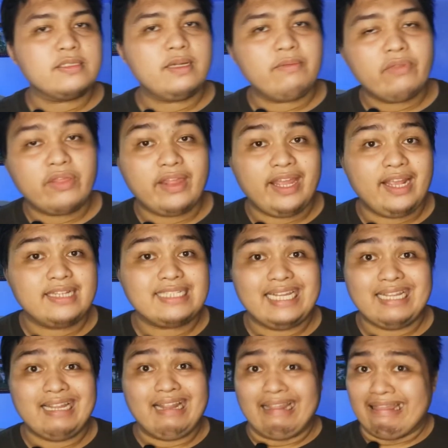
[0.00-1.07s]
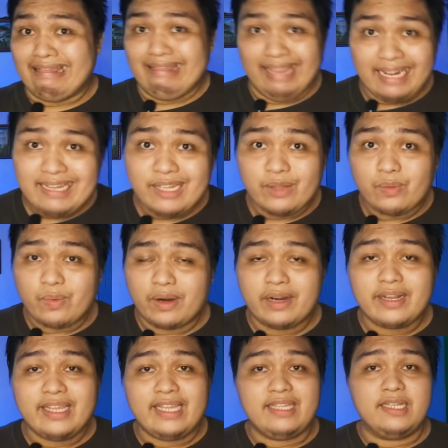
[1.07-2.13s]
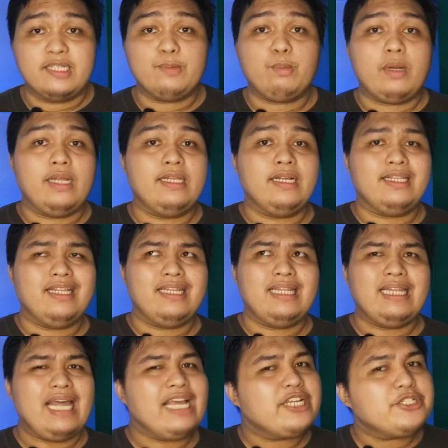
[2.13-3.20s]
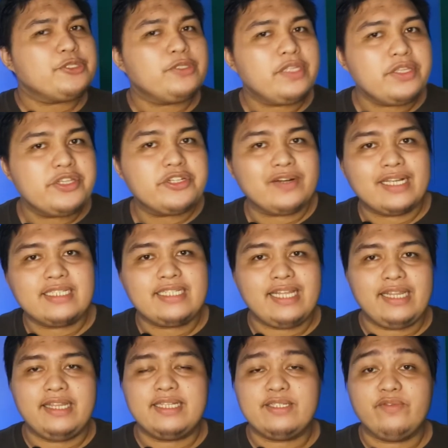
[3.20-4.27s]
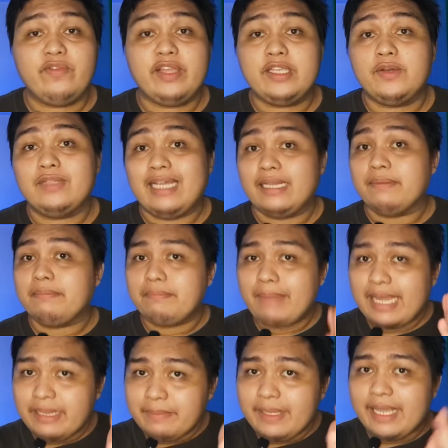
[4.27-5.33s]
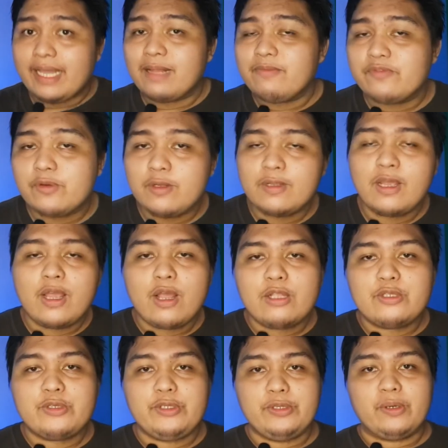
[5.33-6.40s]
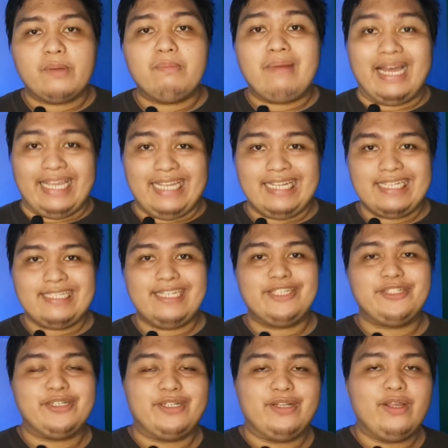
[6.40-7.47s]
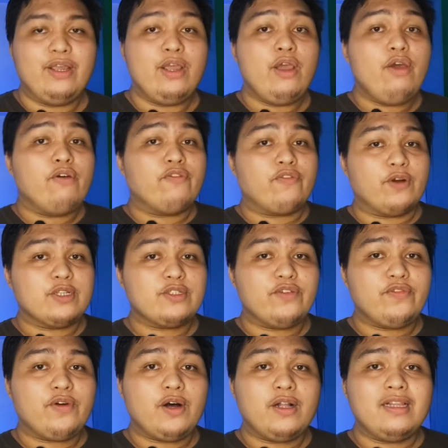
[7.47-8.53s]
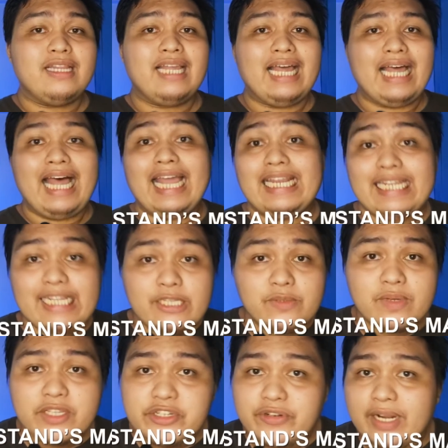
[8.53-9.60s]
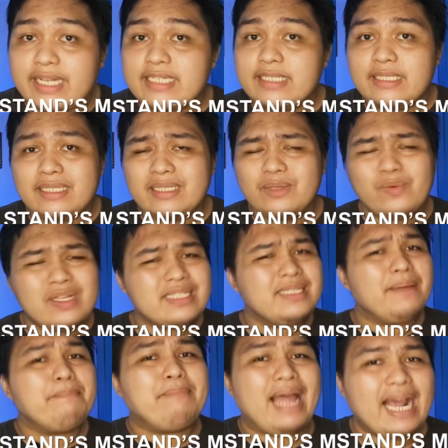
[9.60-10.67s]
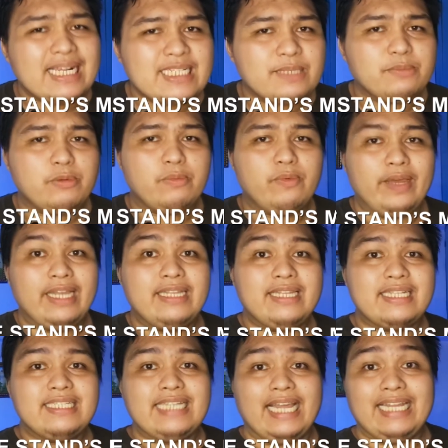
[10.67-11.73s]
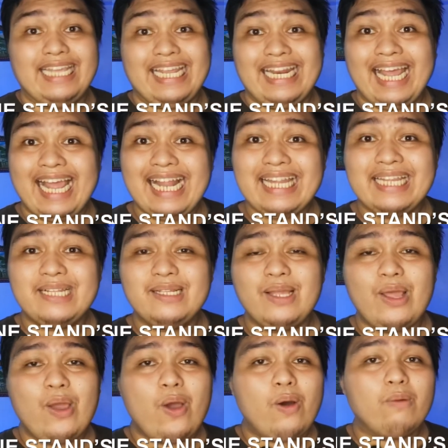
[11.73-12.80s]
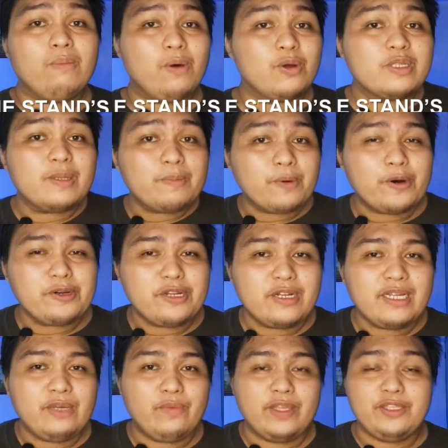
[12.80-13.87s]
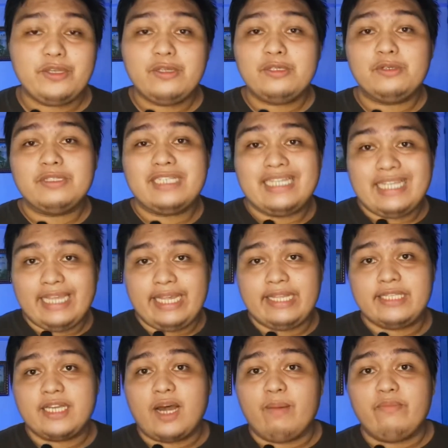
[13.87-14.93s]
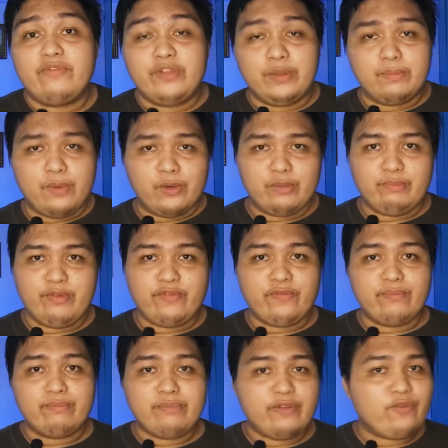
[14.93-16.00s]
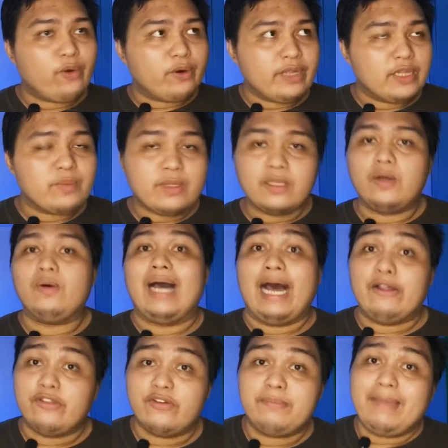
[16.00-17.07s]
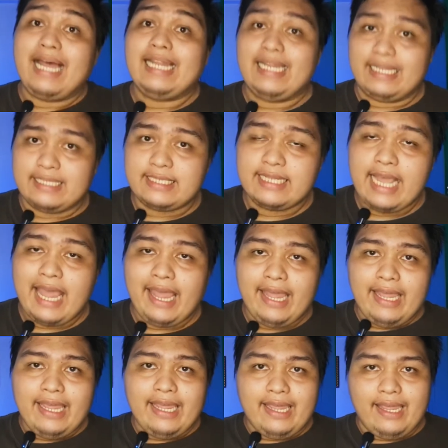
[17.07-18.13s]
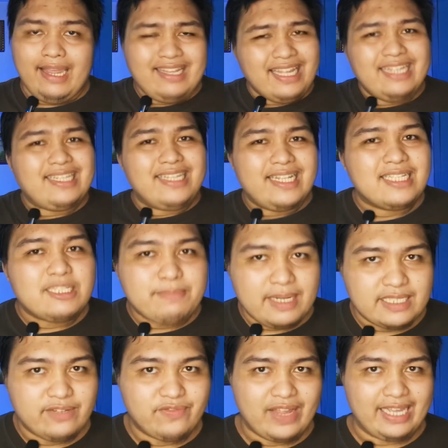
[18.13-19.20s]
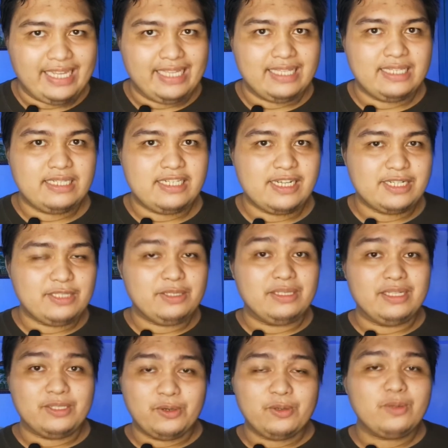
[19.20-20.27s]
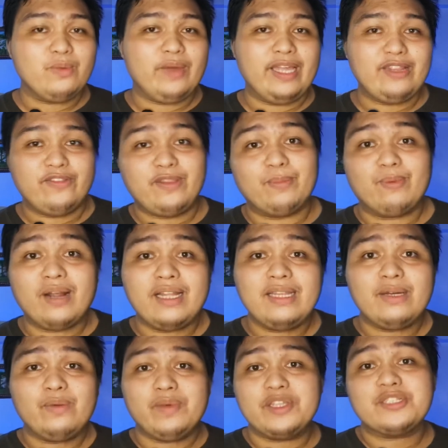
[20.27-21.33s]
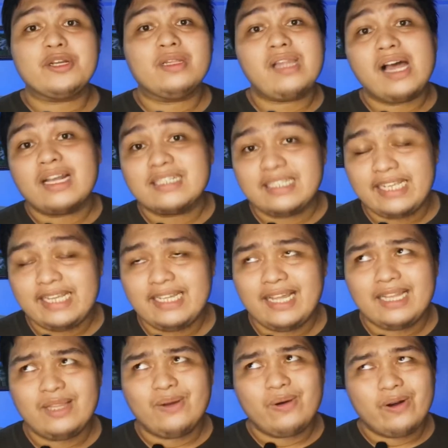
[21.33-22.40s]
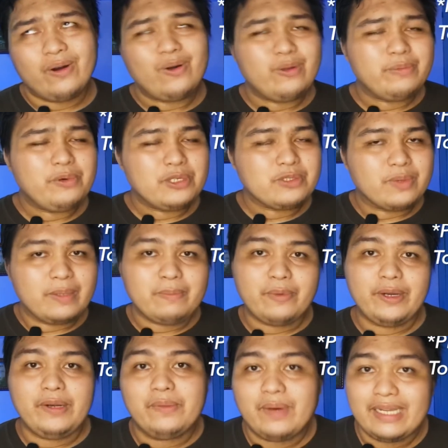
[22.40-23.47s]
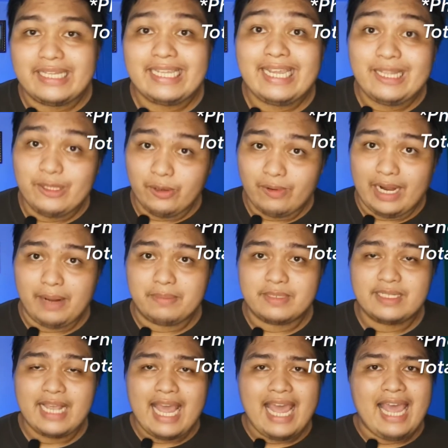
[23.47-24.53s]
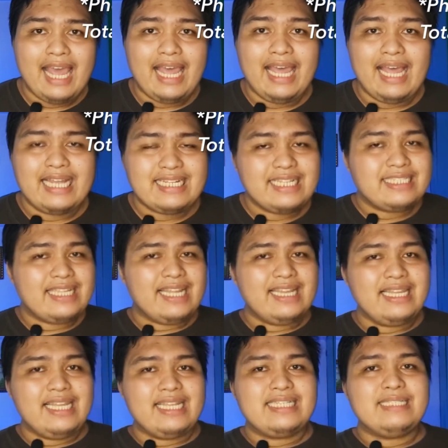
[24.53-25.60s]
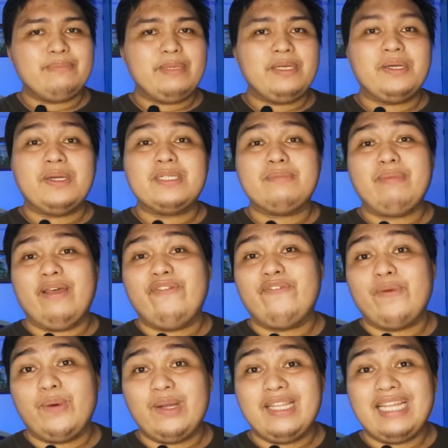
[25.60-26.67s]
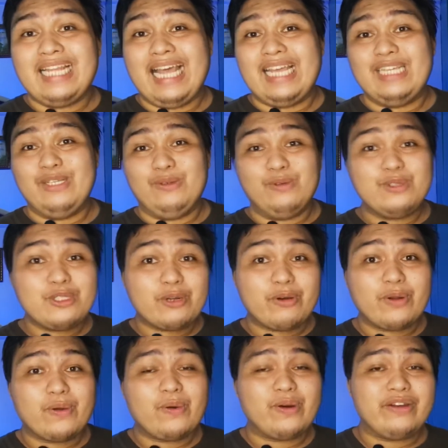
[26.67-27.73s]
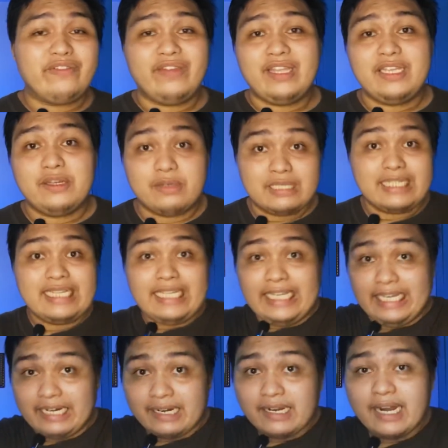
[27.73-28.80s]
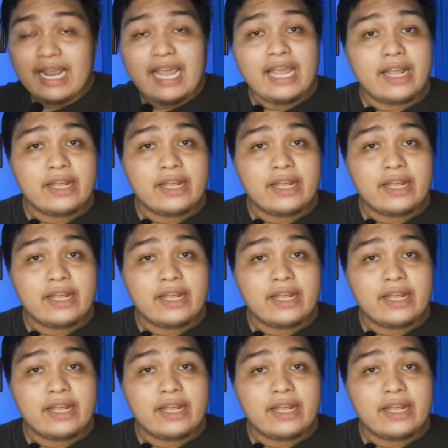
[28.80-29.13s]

some things that didn't work in this product that I should address in this video that might be helpful to your buying decision. First of all, I need to address what's the maximum weight the stand can handle, most importantly when you use it in top view mode before it will go out of balance. And they didn't specify it, just the total weight of the product, which clocks in at almost 1.1 kilograms. As I said this because my phone that I use to record videos here,